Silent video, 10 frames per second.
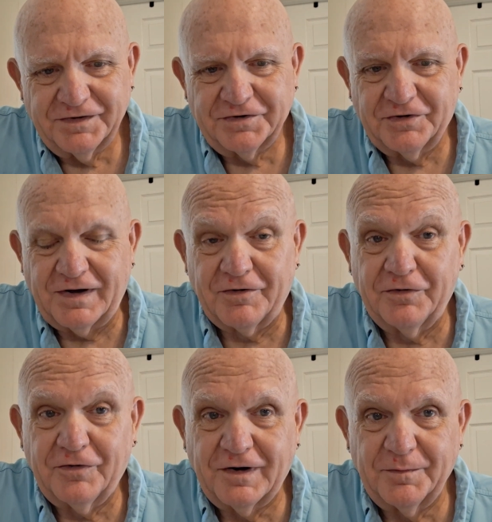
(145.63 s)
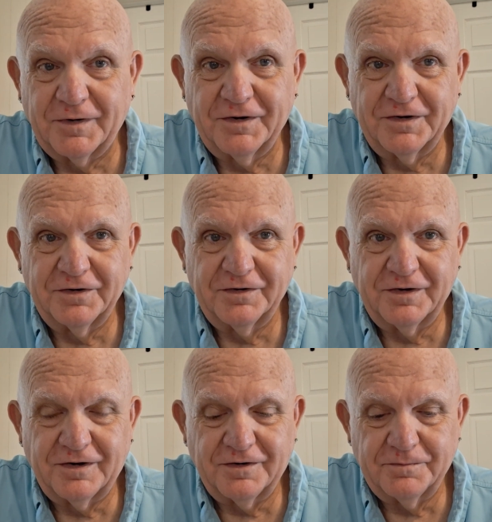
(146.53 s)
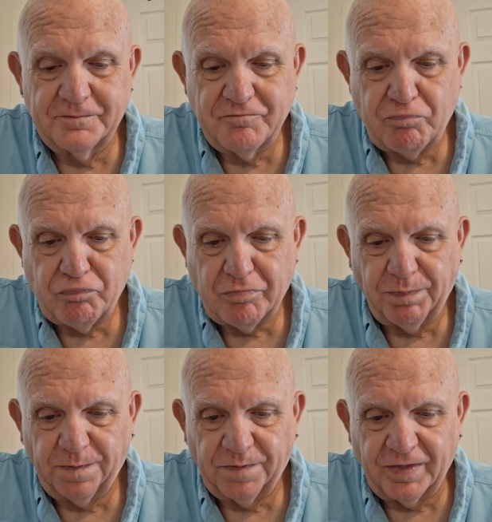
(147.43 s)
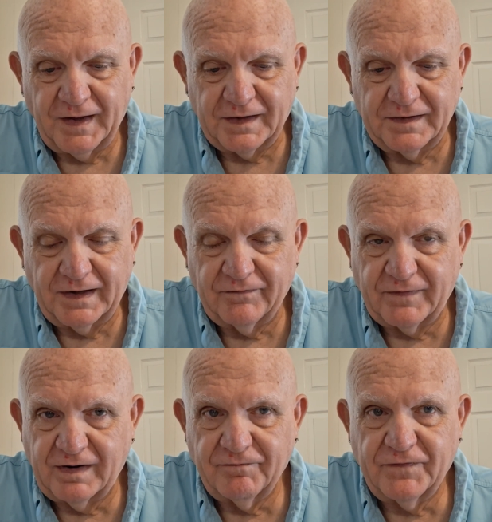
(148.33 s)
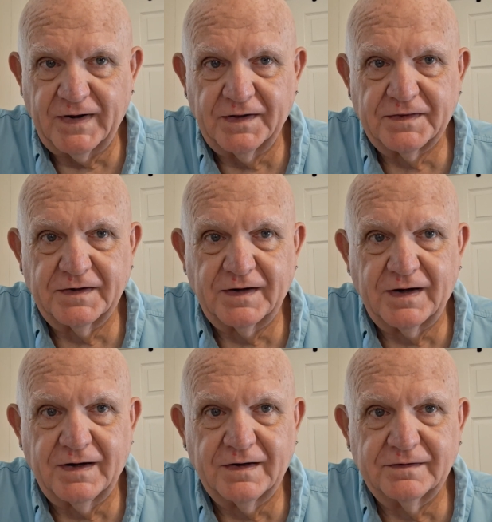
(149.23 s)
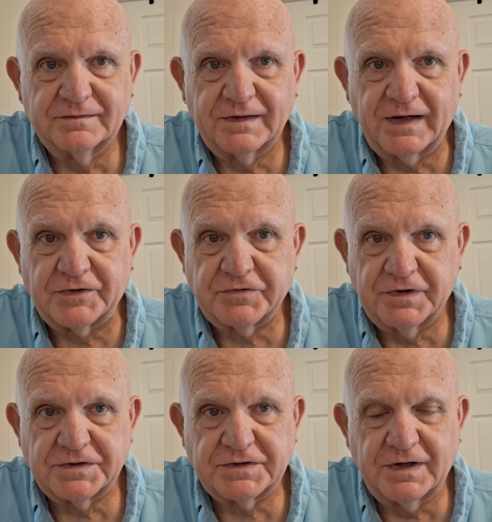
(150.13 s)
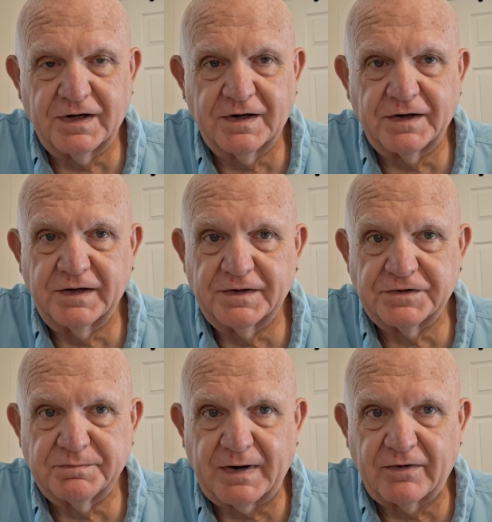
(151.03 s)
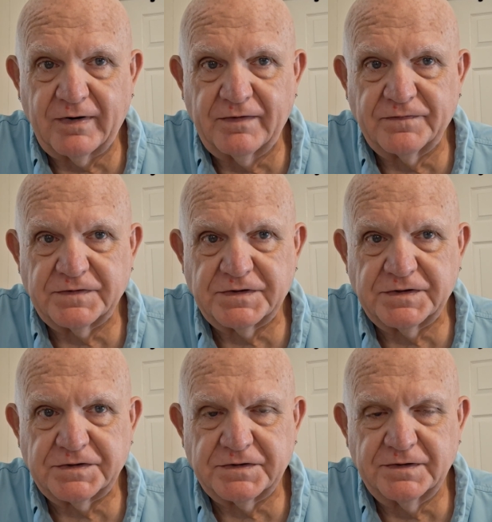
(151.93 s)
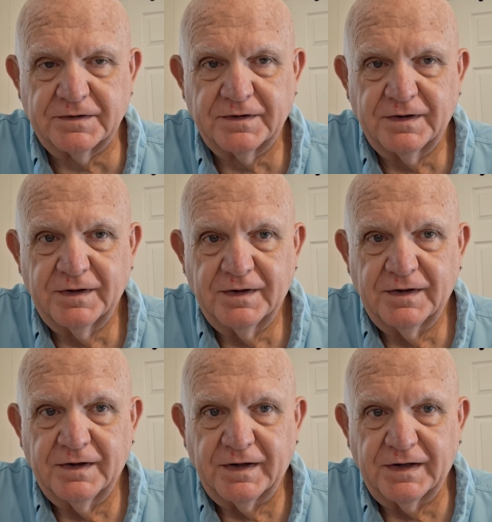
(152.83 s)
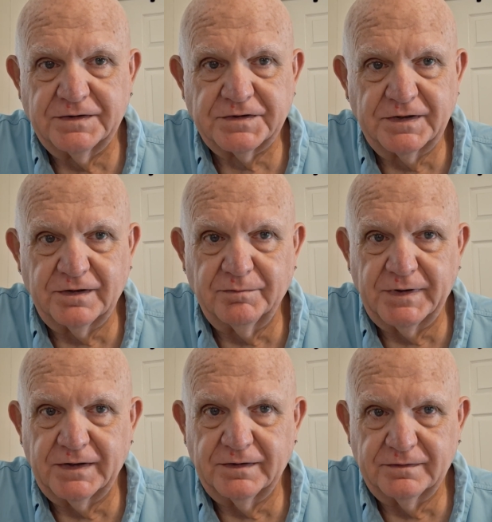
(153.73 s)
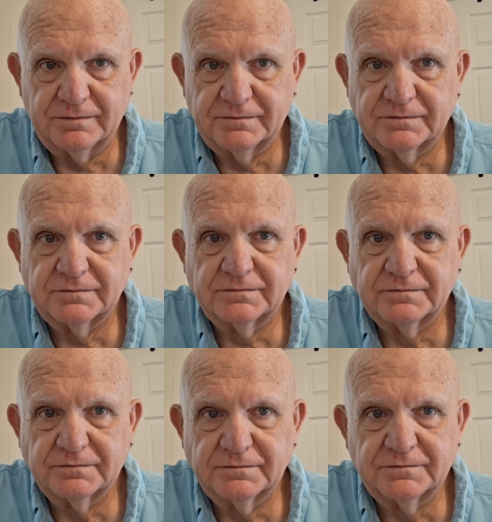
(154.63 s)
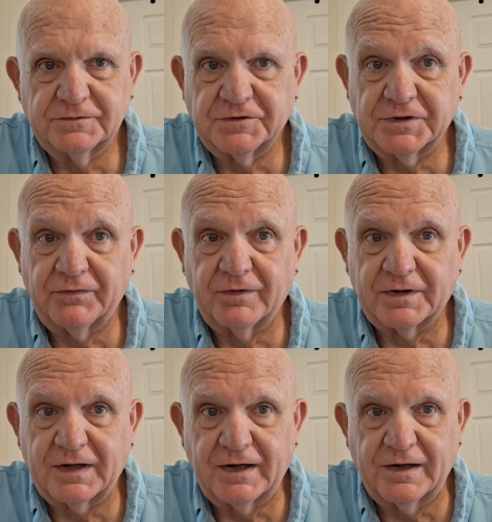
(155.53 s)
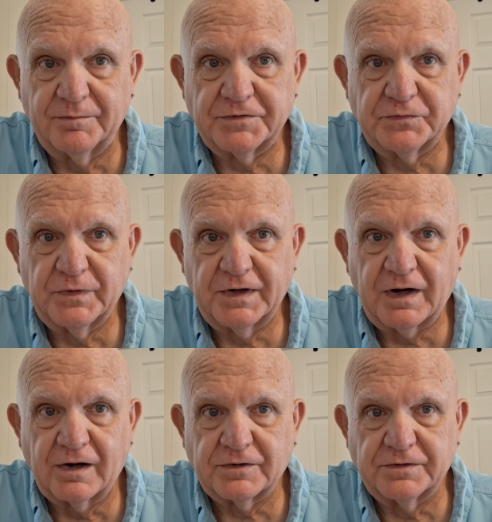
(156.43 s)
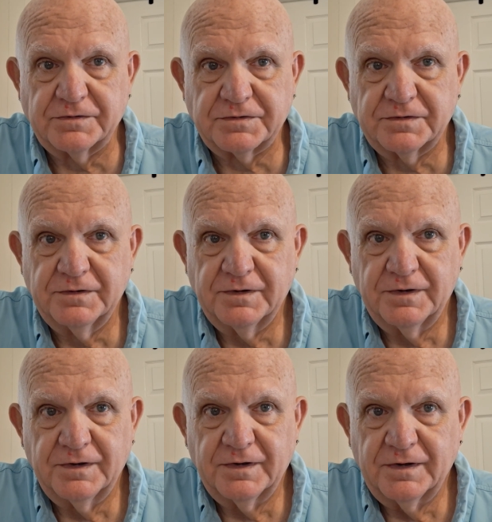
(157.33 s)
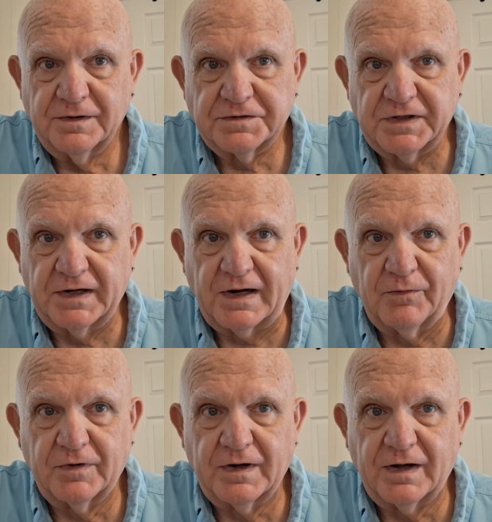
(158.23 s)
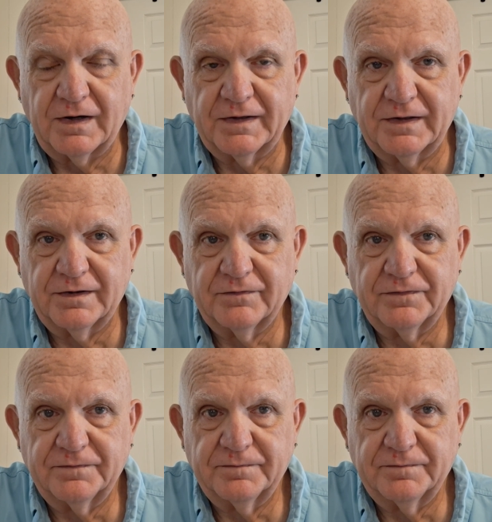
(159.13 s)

So I don't know what I'm going to do, y'all. I, I've got faith in God. I trust God. He is my great physician. He's healed me several times when doctors said I would not live.